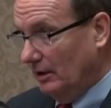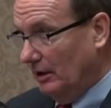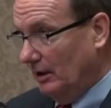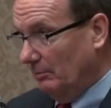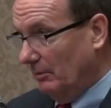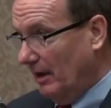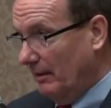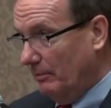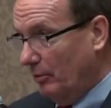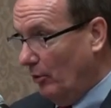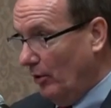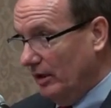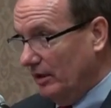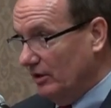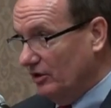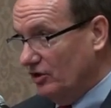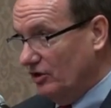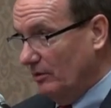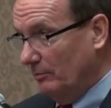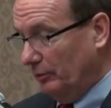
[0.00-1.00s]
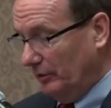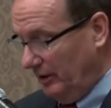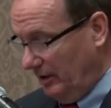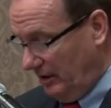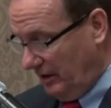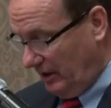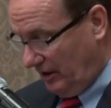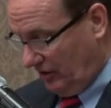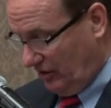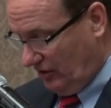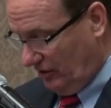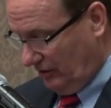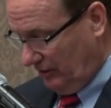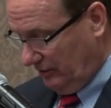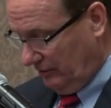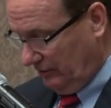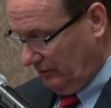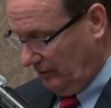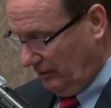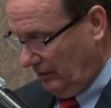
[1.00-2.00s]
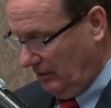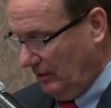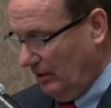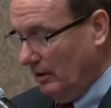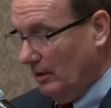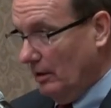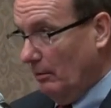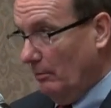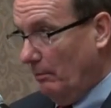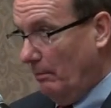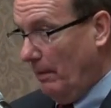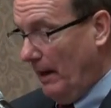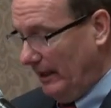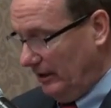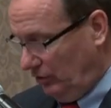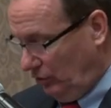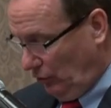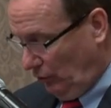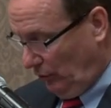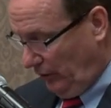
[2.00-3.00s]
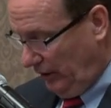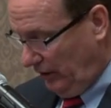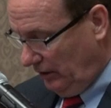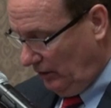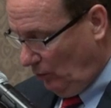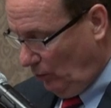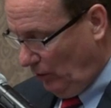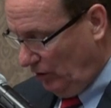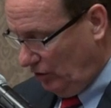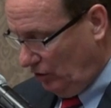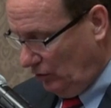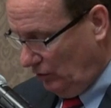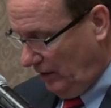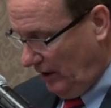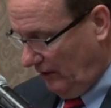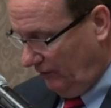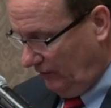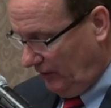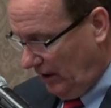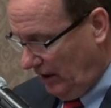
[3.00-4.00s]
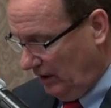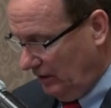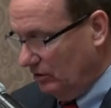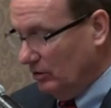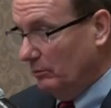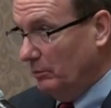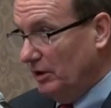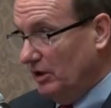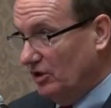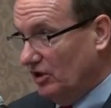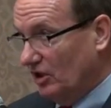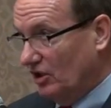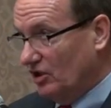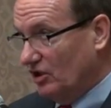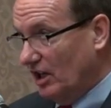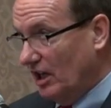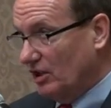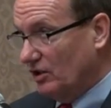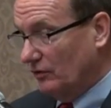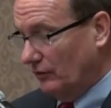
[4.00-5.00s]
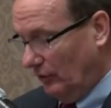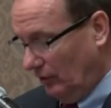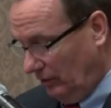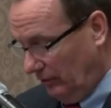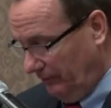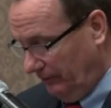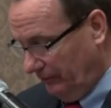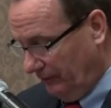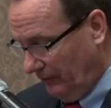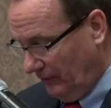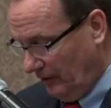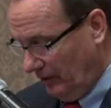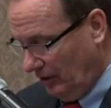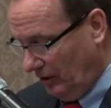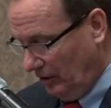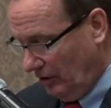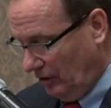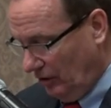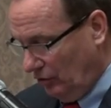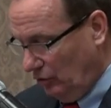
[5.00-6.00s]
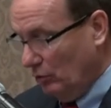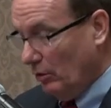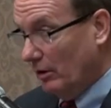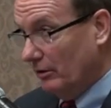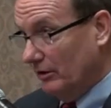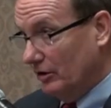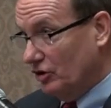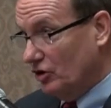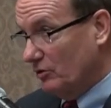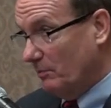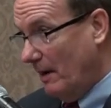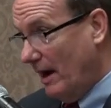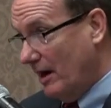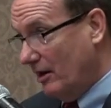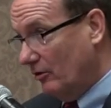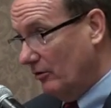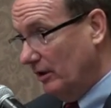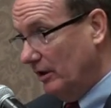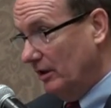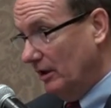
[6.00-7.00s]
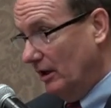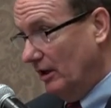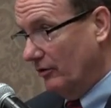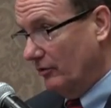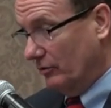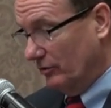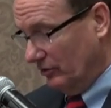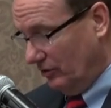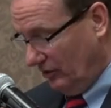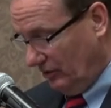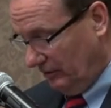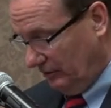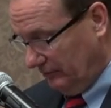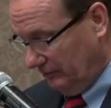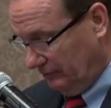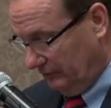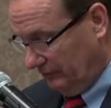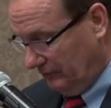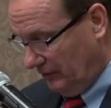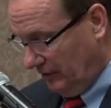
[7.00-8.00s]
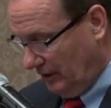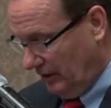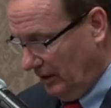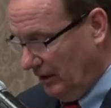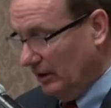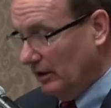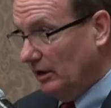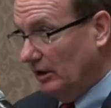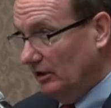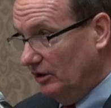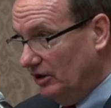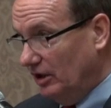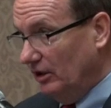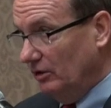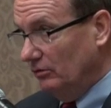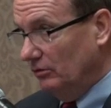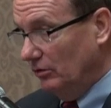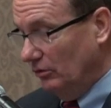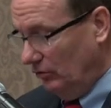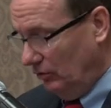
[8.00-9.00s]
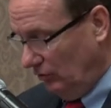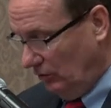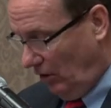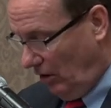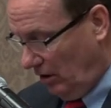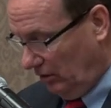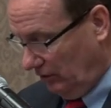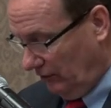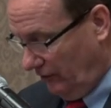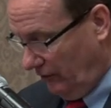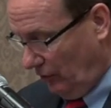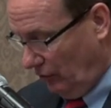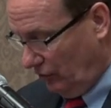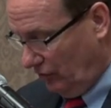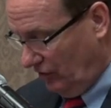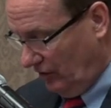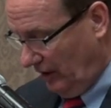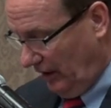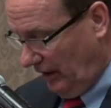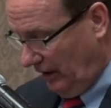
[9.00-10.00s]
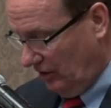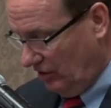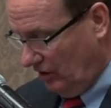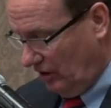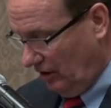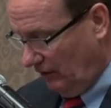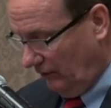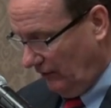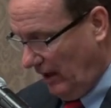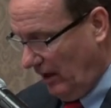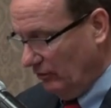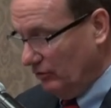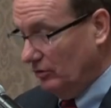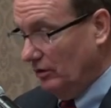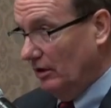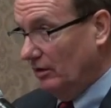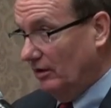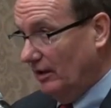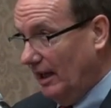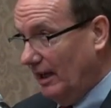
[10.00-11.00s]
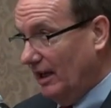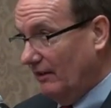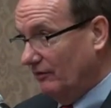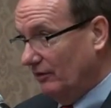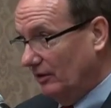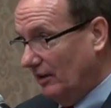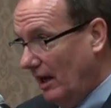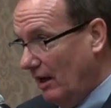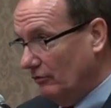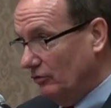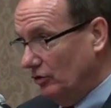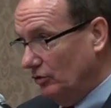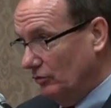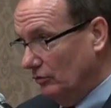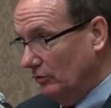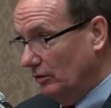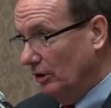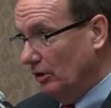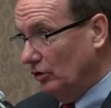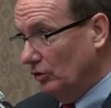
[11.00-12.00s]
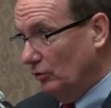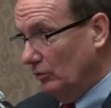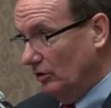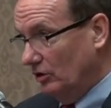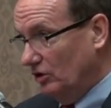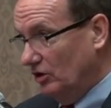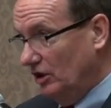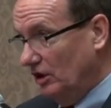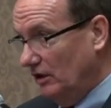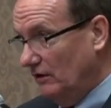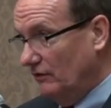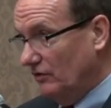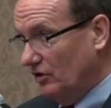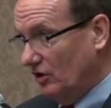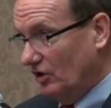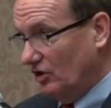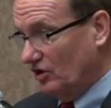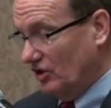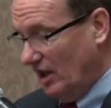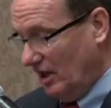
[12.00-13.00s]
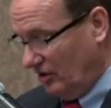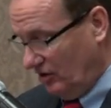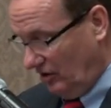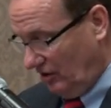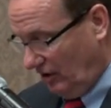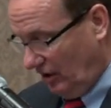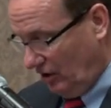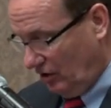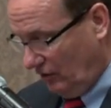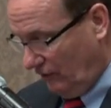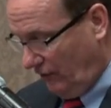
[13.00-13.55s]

And my point is simply this: by doing what you have done to be successful, you are inspiring others. Continue to do all of those things that have allowed you to achieve success thus